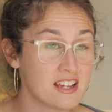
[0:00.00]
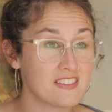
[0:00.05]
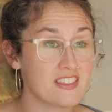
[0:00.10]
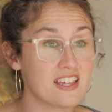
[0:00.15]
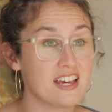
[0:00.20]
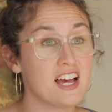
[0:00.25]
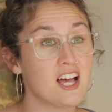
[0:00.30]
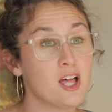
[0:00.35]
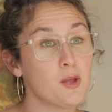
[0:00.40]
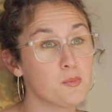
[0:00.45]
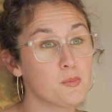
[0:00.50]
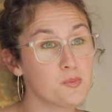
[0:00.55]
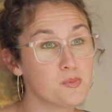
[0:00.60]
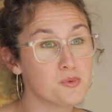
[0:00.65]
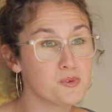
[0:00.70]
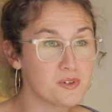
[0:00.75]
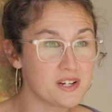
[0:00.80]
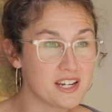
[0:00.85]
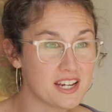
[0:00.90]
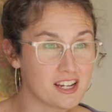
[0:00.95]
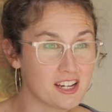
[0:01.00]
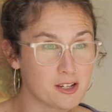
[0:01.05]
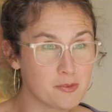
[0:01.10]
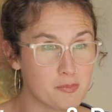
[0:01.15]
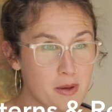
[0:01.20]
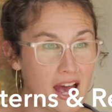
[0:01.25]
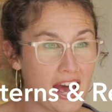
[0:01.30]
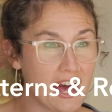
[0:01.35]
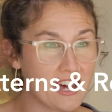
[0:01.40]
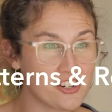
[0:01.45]
that help bring
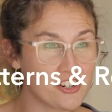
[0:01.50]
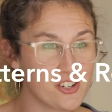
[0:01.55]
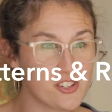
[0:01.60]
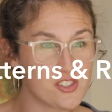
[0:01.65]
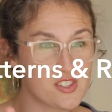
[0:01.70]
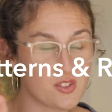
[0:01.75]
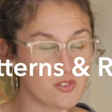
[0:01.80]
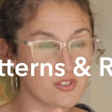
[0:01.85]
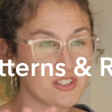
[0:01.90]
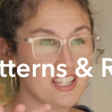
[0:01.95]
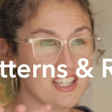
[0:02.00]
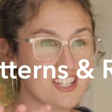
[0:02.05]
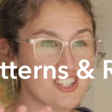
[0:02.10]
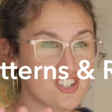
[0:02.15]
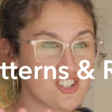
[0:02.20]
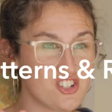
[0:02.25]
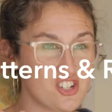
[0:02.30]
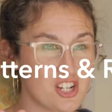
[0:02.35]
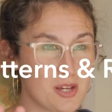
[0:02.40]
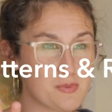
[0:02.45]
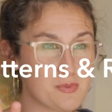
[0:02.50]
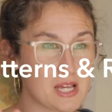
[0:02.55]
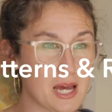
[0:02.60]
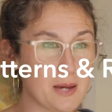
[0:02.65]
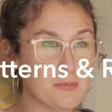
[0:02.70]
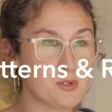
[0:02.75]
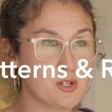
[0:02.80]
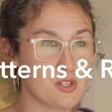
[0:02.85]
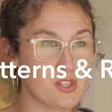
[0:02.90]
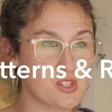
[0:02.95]
patterns and relationships
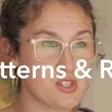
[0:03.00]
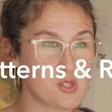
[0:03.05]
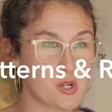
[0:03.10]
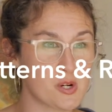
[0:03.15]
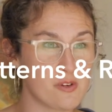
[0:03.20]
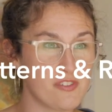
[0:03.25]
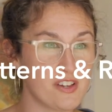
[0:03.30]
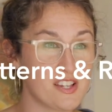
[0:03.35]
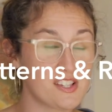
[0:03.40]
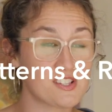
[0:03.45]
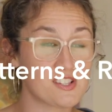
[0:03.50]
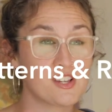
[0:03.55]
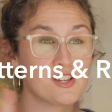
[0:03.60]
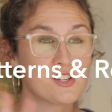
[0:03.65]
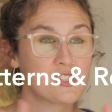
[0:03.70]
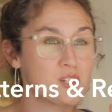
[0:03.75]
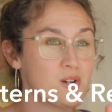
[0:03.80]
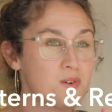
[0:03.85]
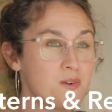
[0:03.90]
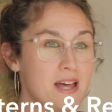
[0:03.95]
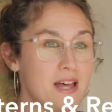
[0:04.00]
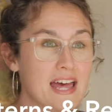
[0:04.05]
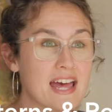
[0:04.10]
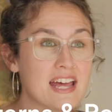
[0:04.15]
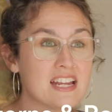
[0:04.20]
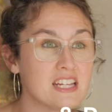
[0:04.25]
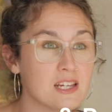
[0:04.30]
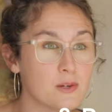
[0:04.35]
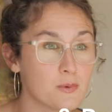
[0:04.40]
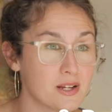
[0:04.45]
up to the surface so
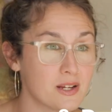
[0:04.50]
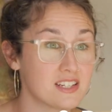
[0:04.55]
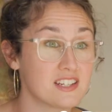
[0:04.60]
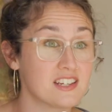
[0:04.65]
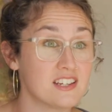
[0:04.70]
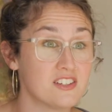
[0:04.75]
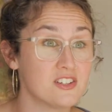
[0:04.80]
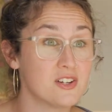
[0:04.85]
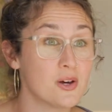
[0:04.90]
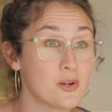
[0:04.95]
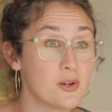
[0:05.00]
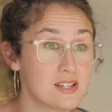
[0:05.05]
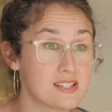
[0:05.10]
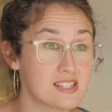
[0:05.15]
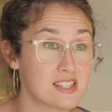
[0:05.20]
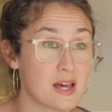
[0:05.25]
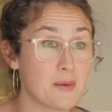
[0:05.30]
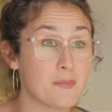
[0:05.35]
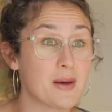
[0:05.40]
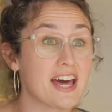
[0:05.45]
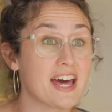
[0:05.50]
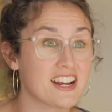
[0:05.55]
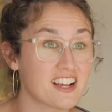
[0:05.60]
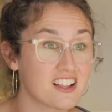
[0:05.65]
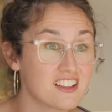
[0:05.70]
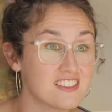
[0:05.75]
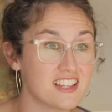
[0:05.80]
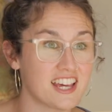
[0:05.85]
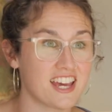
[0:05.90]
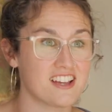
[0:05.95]
anyone can notice them at a
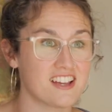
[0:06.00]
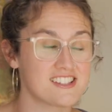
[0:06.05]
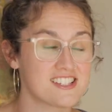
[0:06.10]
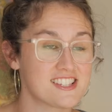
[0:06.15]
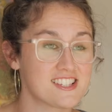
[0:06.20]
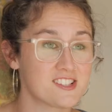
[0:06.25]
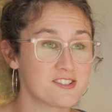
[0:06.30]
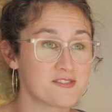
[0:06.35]
glance.